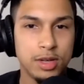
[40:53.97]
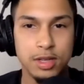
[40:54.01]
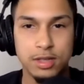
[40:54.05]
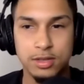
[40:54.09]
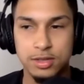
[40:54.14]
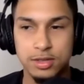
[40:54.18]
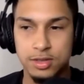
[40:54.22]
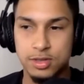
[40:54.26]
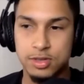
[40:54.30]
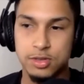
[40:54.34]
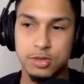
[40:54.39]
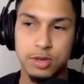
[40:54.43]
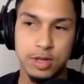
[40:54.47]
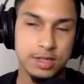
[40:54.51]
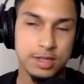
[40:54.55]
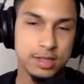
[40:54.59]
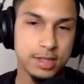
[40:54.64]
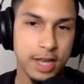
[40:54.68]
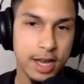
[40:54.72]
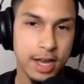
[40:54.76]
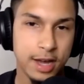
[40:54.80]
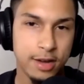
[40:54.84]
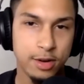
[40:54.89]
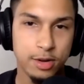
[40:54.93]
can just dress
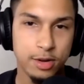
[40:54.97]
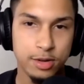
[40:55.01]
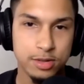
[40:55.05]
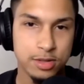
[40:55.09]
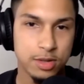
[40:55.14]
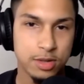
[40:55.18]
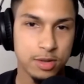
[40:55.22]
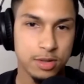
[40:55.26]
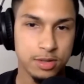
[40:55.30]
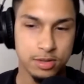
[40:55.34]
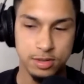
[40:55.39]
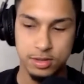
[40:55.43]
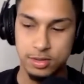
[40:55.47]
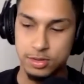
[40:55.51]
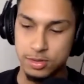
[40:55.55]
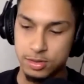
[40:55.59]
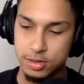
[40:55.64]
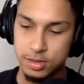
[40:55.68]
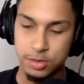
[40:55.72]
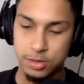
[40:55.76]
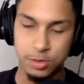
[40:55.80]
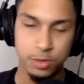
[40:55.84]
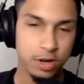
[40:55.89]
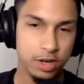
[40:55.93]
down also and just
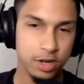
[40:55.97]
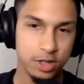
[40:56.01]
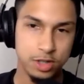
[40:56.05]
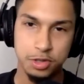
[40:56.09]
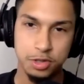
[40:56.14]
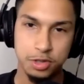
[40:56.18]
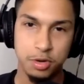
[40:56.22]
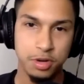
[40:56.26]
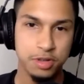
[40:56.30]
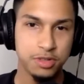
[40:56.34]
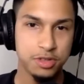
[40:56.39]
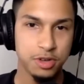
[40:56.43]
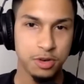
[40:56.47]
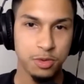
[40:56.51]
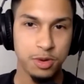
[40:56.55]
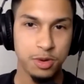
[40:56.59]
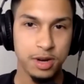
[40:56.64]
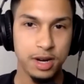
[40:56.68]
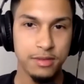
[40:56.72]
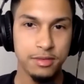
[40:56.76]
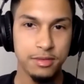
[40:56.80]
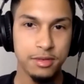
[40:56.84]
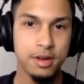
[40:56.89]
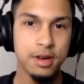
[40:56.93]
wear shorts or
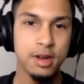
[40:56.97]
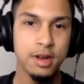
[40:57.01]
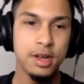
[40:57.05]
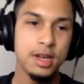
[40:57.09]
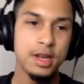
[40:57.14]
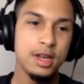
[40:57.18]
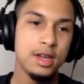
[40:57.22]
whatever.